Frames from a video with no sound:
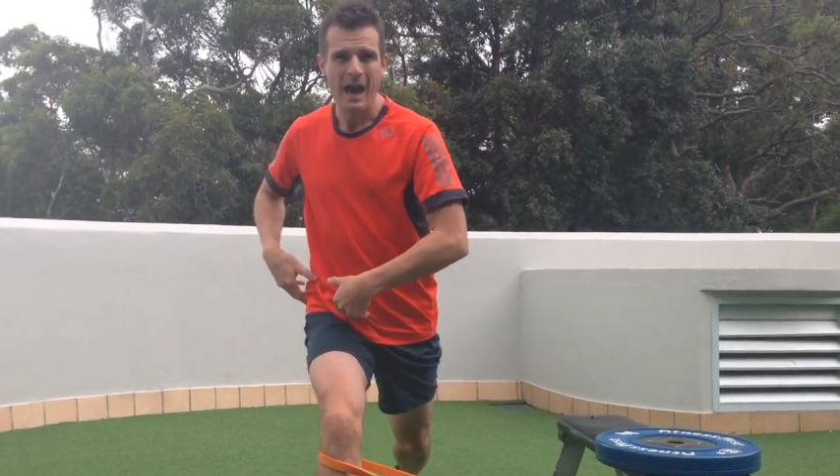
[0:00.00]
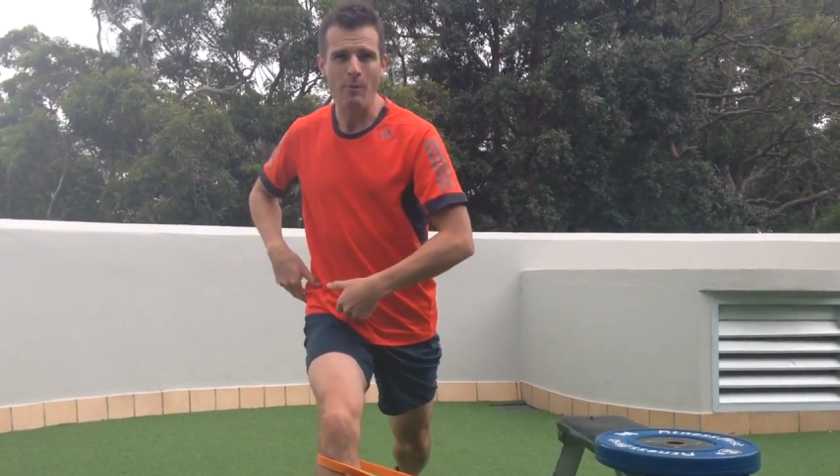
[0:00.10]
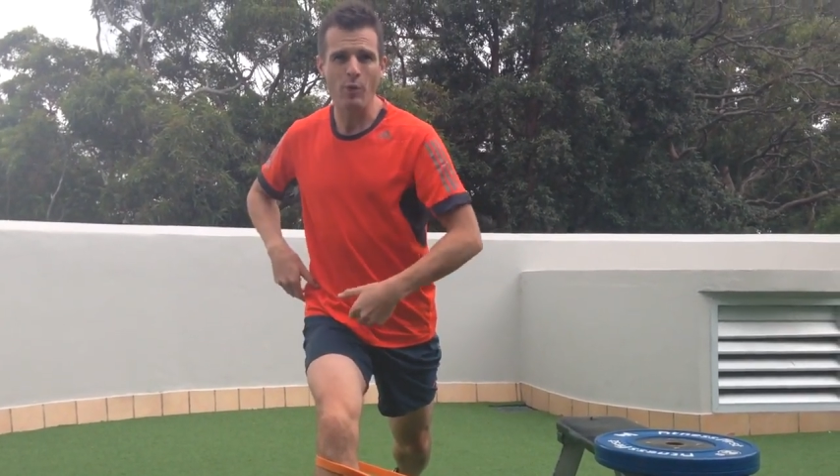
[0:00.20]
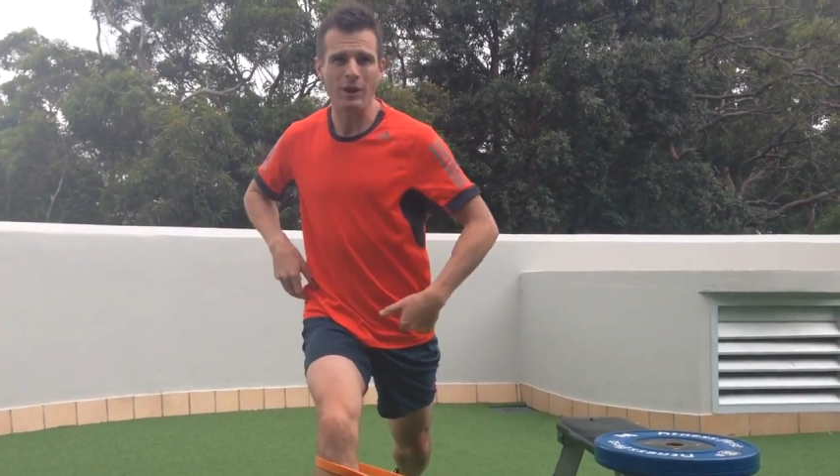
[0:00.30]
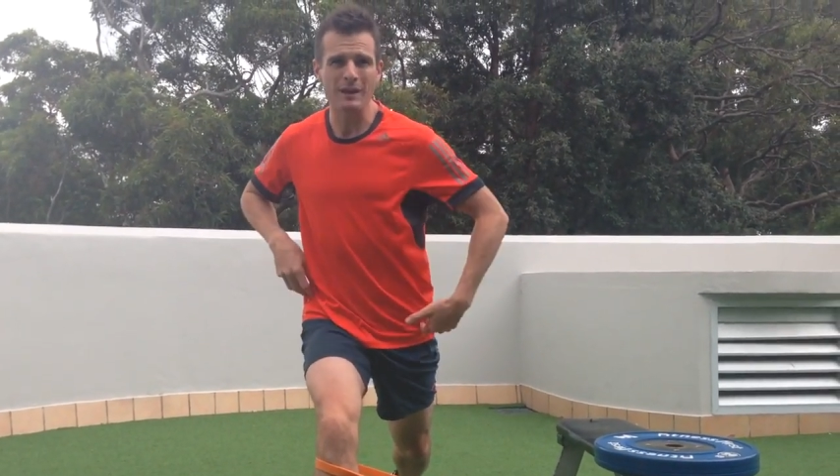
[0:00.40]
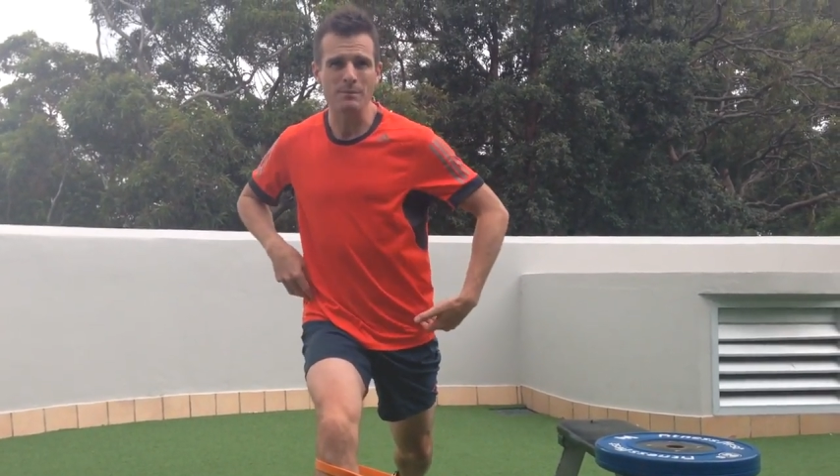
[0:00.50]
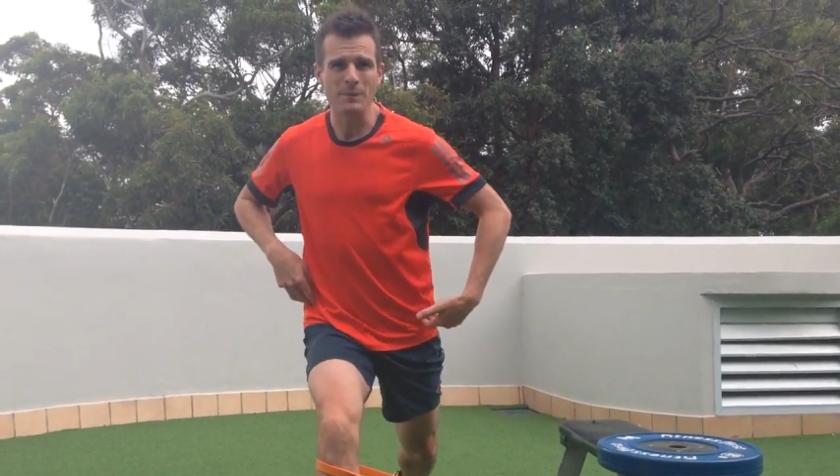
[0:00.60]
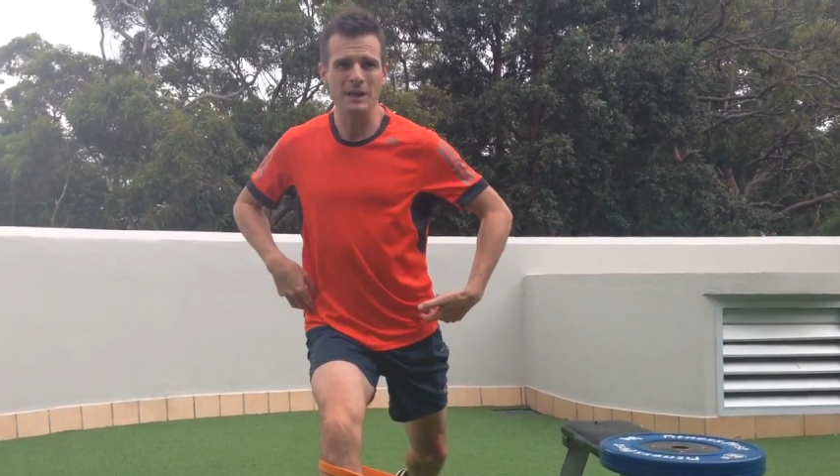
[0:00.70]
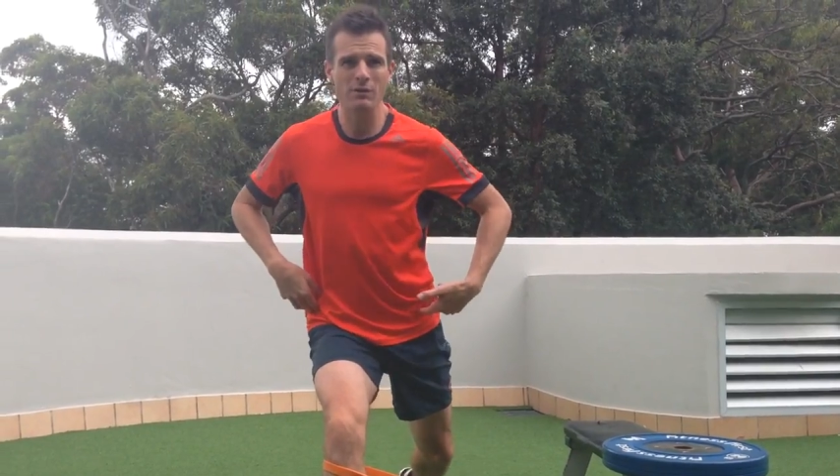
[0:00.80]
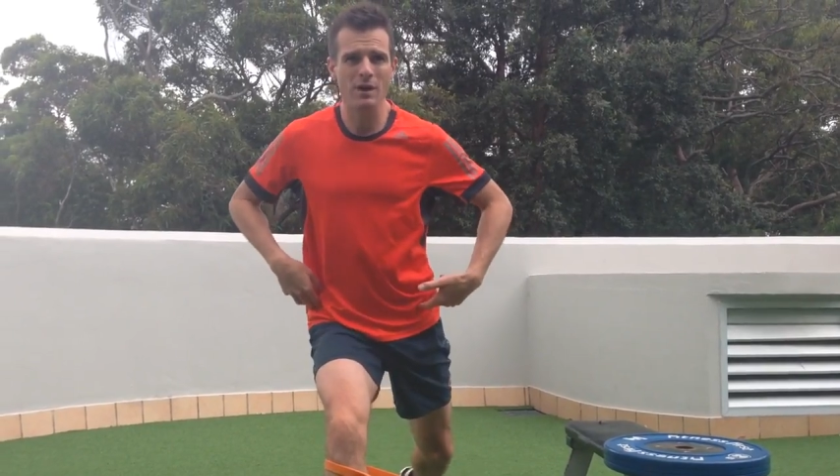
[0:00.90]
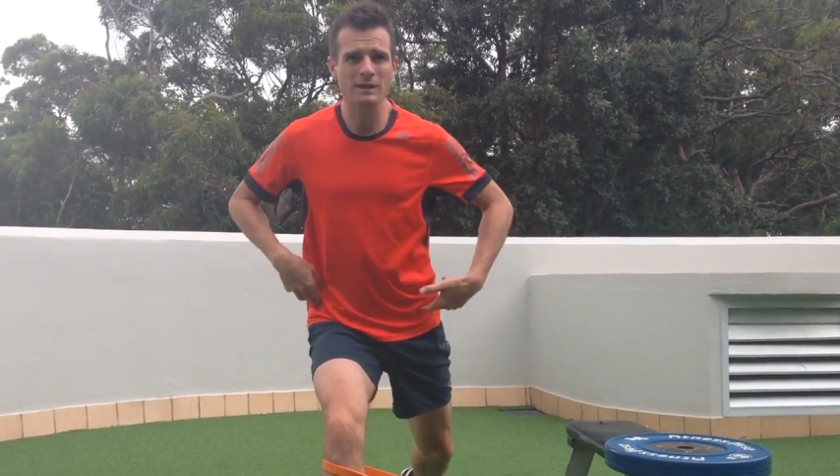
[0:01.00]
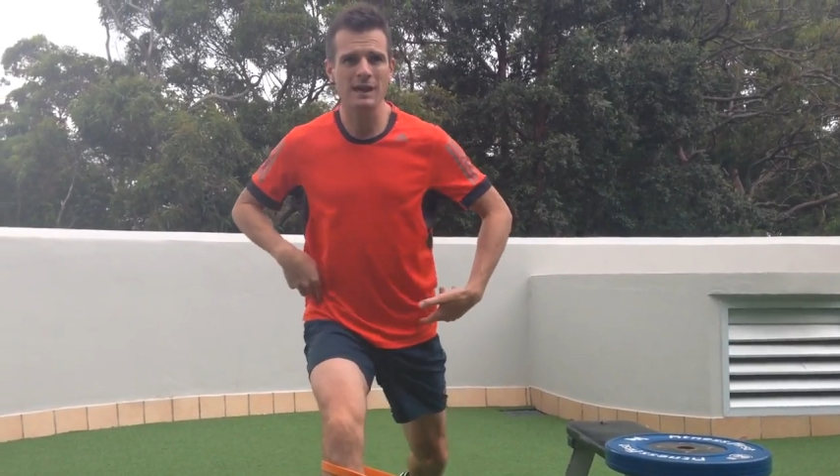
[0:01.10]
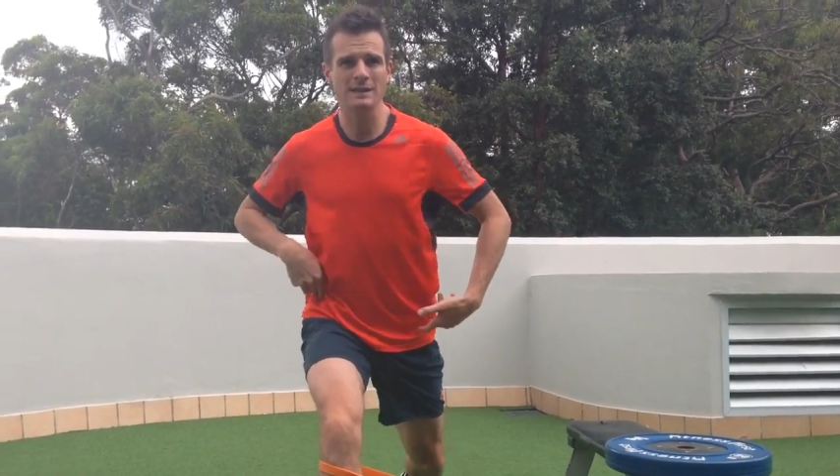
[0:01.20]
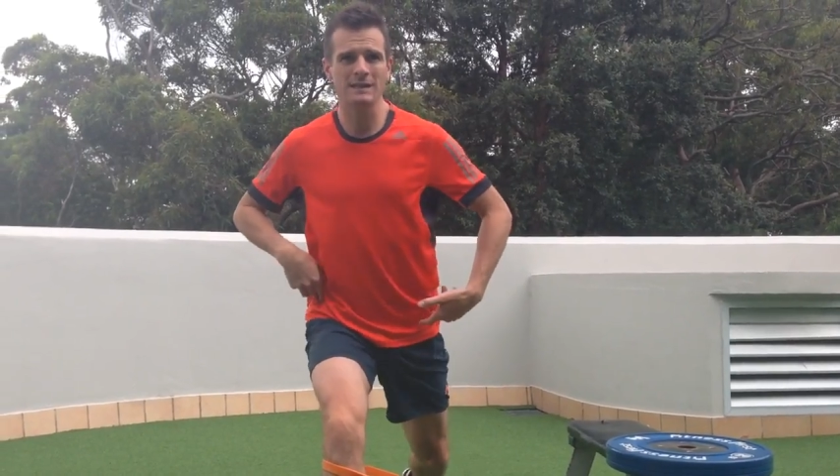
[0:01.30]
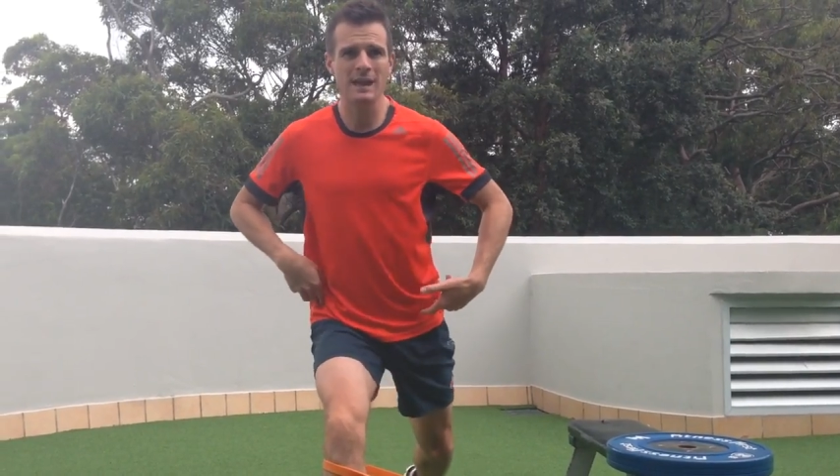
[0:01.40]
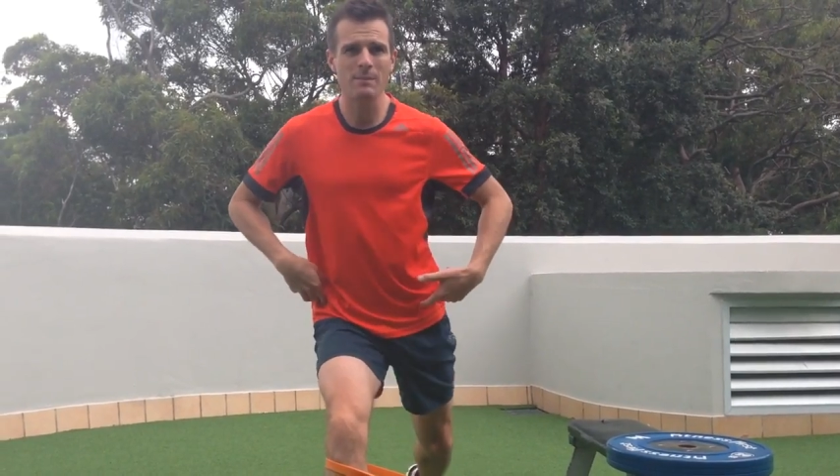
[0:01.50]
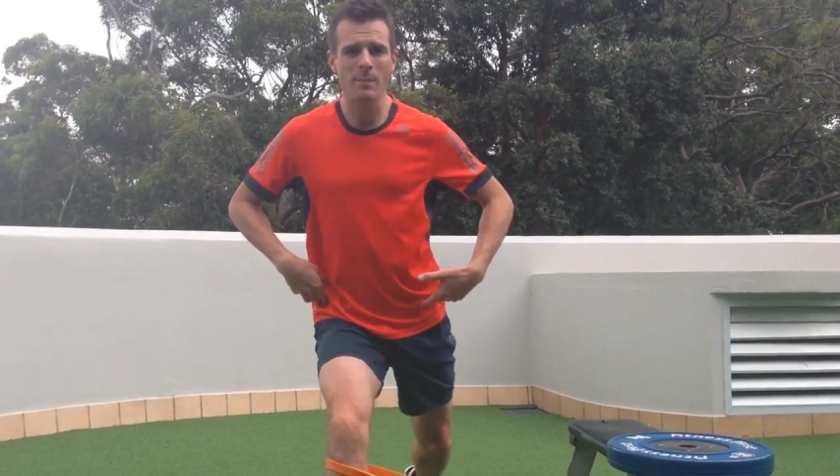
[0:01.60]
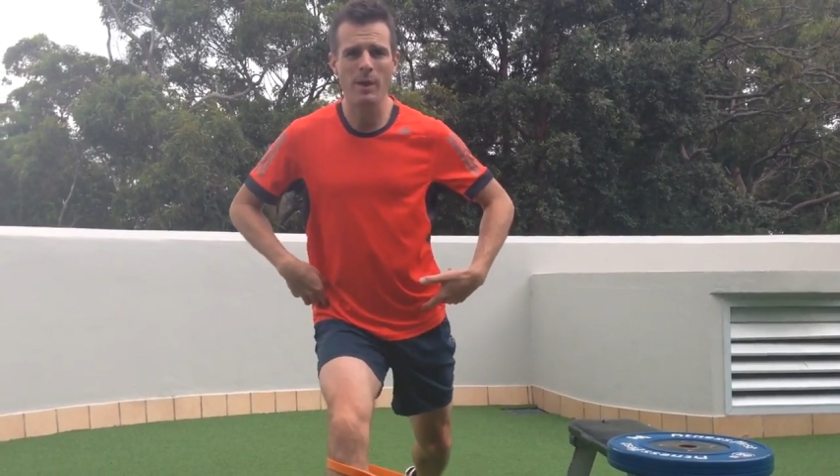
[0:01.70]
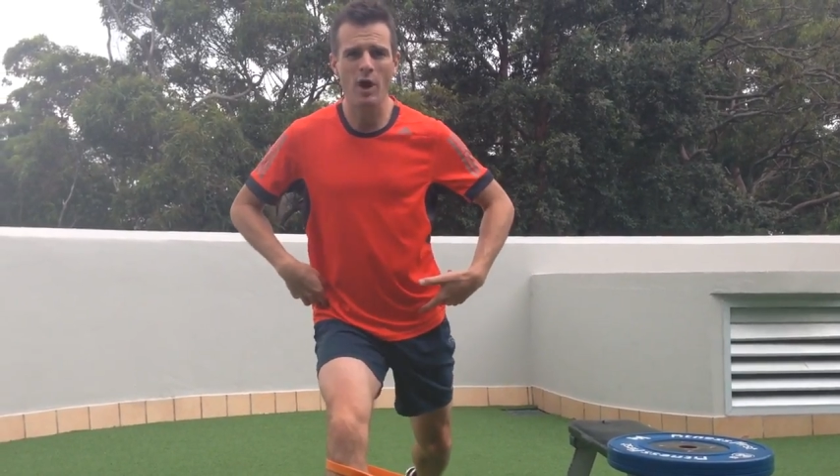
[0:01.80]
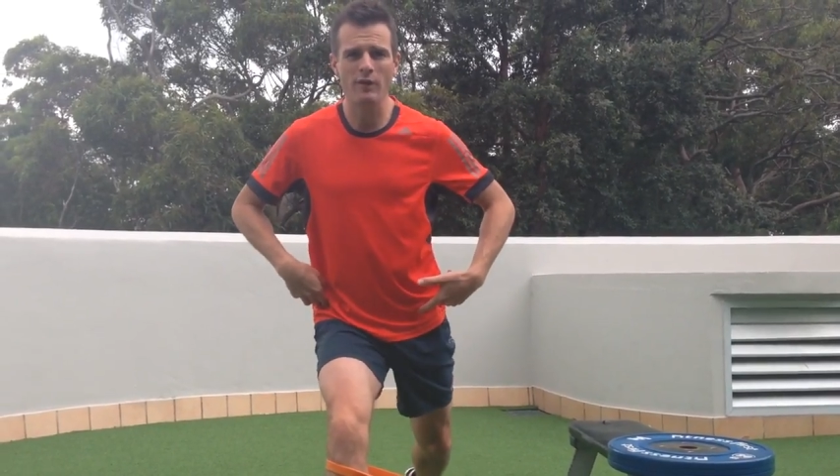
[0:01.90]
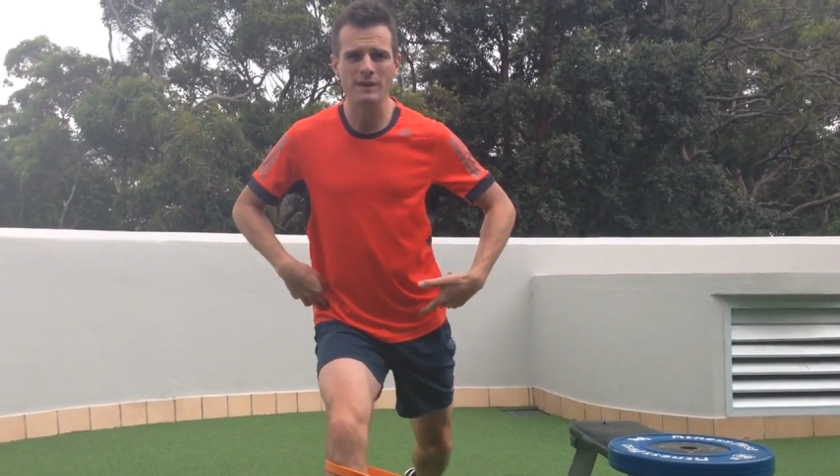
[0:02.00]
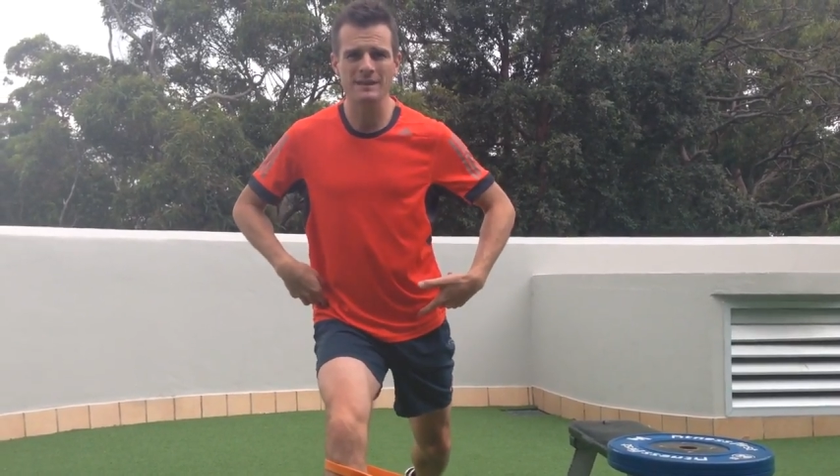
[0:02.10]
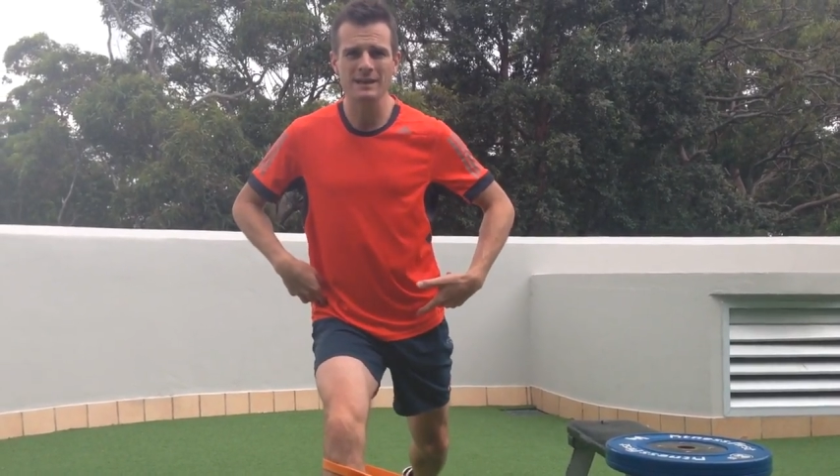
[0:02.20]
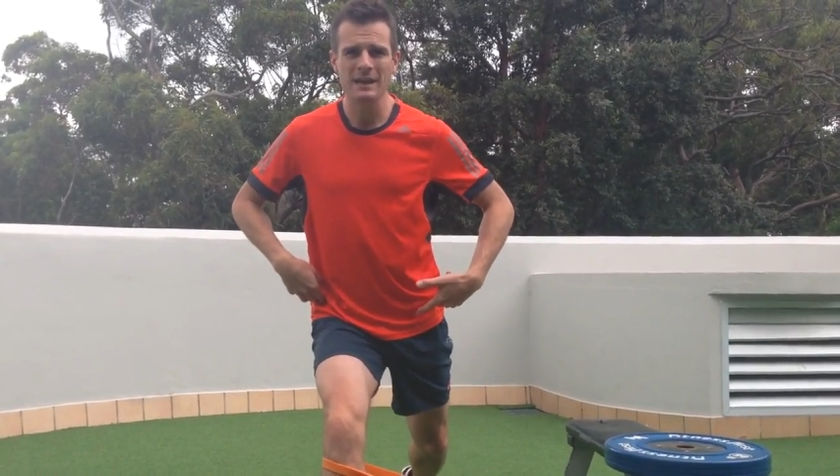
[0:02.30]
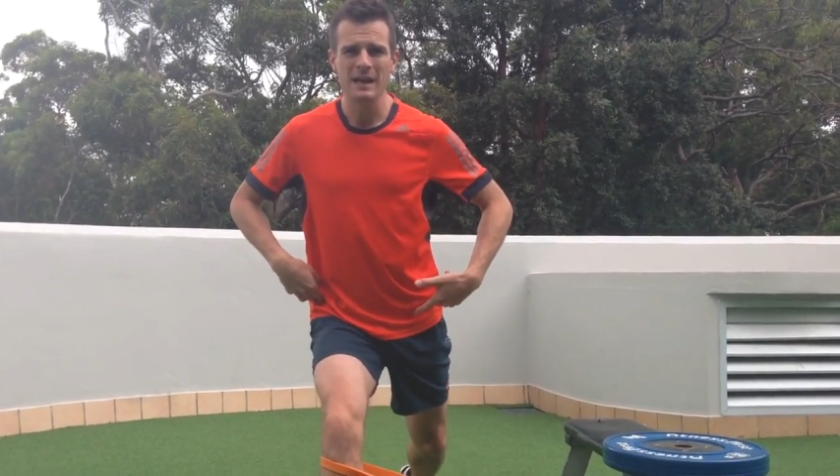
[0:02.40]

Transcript: I'm working the medial rotators to keep my pelvis